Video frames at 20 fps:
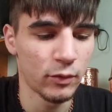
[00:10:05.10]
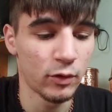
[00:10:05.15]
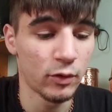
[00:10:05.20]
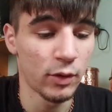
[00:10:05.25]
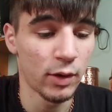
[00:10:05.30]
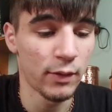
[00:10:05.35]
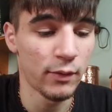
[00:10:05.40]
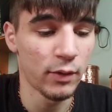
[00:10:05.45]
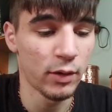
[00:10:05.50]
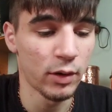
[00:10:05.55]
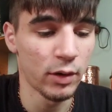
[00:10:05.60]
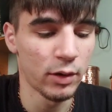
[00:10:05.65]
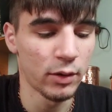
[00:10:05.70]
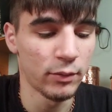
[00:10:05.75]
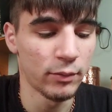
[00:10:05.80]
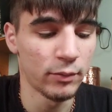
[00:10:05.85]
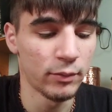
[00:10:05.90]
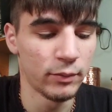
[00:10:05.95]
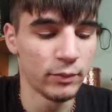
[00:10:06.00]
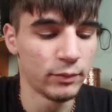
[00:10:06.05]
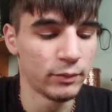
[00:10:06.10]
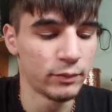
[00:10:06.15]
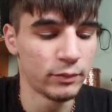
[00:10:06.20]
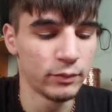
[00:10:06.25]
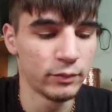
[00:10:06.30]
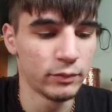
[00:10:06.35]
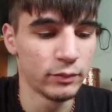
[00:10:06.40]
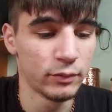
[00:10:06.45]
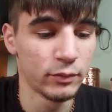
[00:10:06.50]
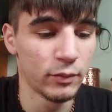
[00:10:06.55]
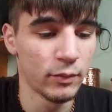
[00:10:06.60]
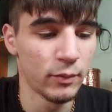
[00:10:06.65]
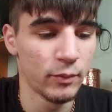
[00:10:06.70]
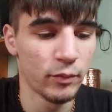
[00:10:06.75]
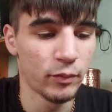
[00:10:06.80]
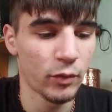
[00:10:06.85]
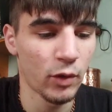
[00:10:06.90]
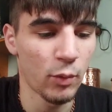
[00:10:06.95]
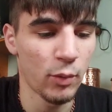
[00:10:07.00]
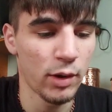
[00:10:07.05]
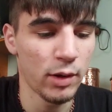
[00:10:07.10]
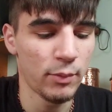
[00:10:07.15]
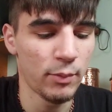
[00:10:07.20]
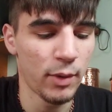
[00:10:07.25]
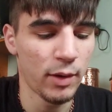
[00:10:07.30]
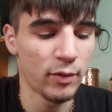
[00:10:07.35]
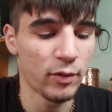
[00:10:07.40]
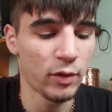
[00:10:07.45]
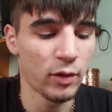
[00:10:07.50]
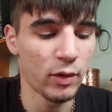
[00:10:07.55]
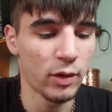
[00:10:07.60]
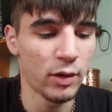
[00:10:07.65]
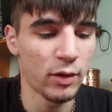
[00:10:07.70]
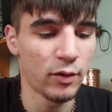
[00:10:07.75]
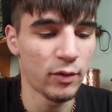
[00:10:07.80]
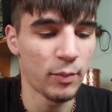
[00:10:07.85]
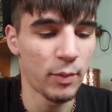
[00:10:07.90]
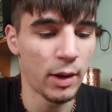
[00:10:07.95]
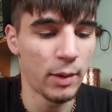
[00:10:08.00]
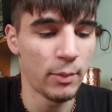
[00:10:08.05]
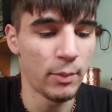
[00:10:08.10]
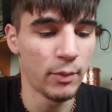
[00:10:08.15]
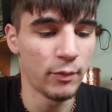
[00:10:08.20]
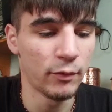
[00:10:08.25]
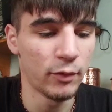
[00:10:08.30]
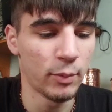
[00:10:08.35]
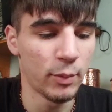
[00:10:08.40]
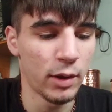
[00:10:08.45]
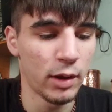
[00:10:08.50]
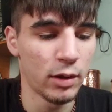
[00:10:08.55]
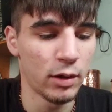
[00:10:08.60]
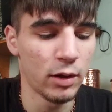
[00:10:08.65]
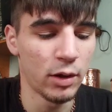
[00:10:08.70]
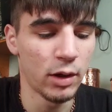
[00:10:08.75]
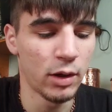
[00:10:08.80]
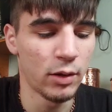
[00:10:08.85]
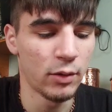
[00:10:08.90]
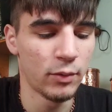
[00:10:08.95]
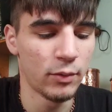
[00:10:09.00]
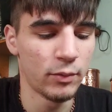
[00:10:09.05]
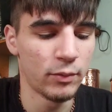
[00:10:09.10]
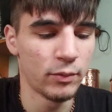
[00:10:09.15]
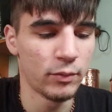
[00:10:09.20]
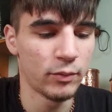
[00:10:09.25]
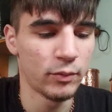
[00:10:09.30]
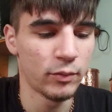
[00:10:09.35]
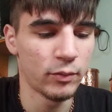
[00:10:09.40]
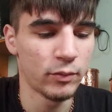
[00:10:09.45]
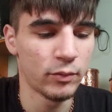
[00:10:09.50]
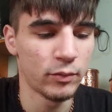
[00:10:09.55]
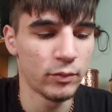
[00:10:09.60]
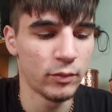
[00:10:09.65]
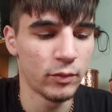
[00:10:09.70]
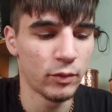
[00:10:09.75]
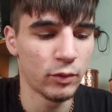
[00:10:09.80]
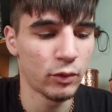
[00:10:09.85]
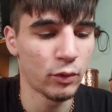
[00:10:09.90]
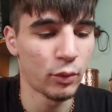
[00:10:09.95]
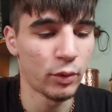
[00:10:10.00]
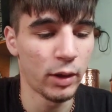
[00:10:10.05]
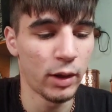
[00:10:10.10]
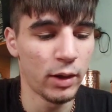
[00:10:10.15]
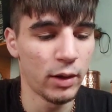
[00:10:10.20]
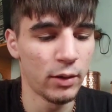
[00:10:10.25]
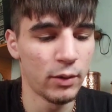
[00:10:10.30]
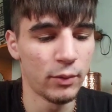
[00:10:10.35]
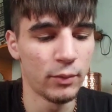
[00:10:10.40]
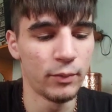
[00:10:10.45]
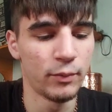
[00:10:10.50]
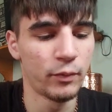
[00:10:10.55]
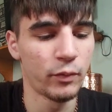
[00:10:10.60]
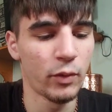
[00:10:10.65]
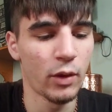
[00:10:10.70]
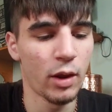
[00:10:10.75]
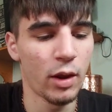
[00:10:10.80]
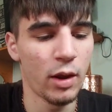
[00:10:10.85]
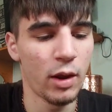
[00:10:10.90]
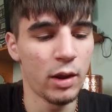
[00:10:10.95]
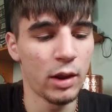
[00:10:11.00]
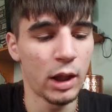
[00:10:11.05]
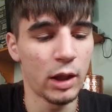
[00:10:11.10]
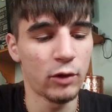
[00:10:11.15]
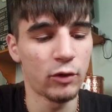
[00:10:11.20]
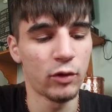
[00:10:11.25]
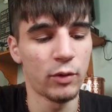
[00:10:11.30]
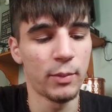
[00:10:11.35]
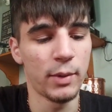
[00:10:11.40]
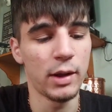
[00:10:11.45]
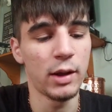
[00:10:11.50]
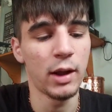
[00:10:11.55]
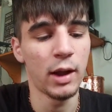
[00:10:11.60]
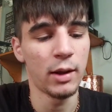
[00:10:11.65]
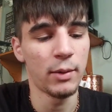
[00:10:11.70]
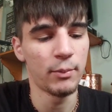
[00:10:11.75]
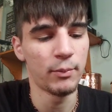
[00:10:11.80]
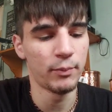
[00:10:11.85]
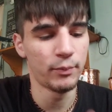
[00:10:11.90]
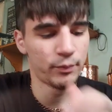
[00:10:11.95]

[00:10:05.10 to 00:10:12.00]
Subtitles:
graveyard. We can basically just spam them from here on out. Tornado, and that should be game.